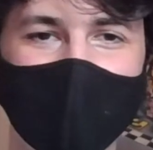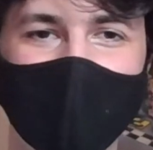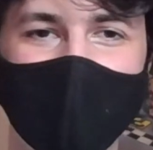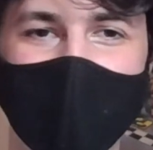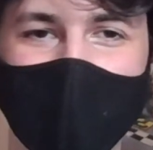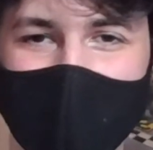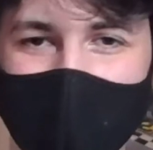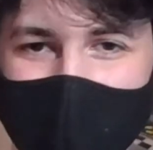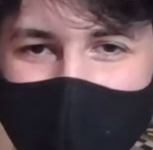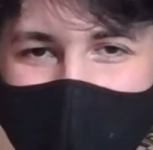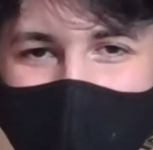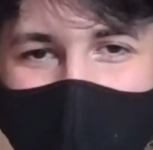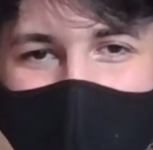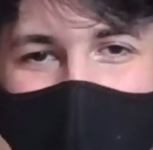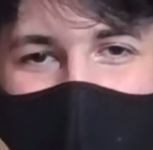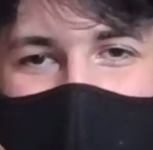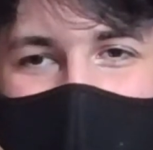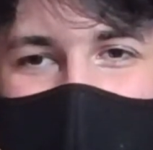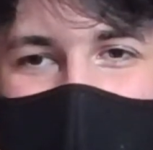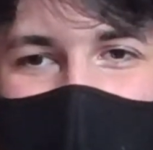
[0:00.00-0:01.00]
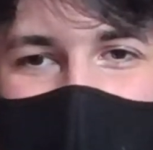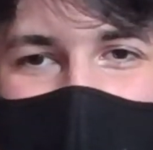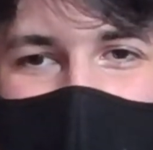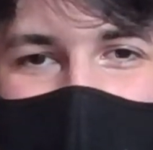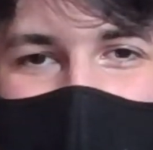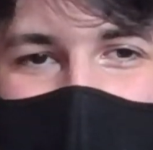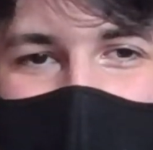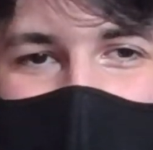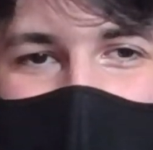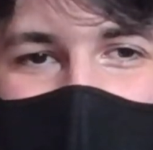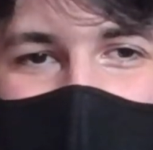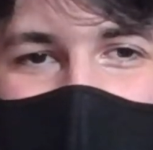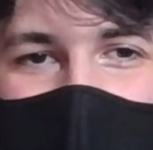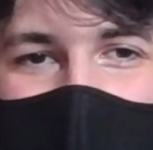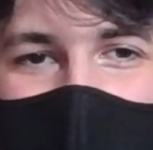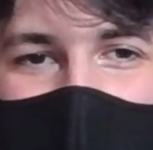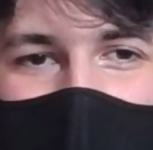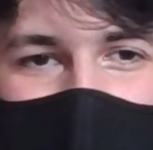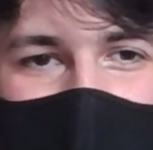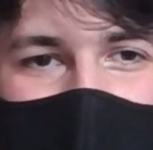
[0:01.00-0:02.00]
a fan of the show.
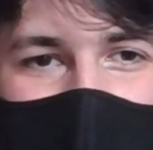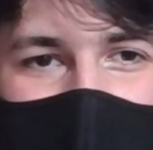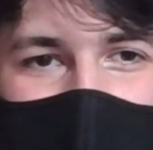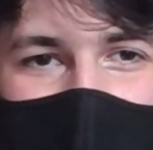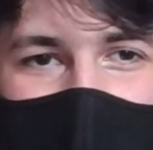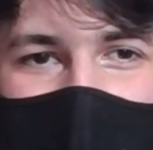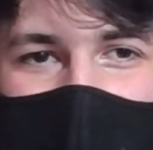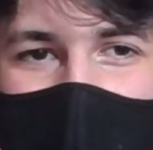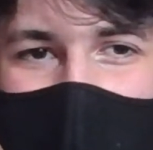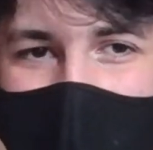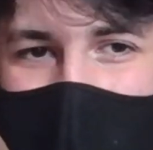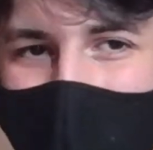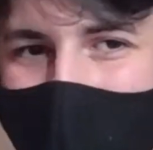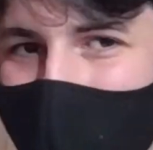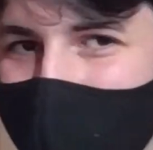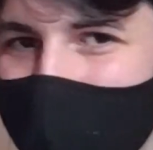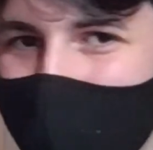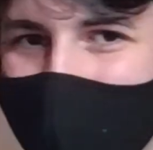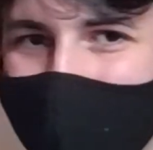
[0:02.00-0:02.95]
Like, big fan. Like,